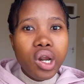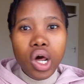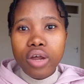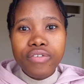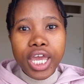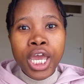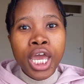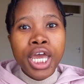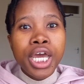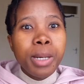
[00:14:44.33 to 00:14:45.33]
of hair.
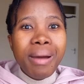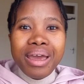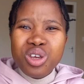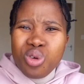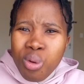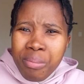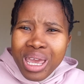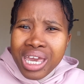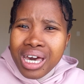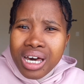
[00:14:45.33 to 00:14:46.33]

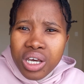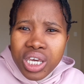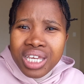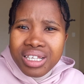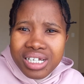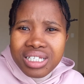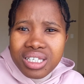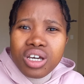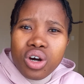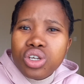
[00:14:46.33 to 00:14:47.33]
Make it easier
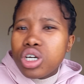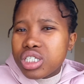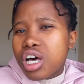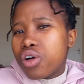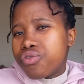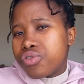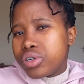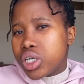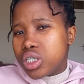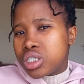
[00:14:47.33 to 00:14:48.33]
on yourself,
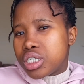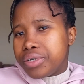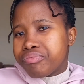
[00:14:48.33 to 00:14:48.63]
you see.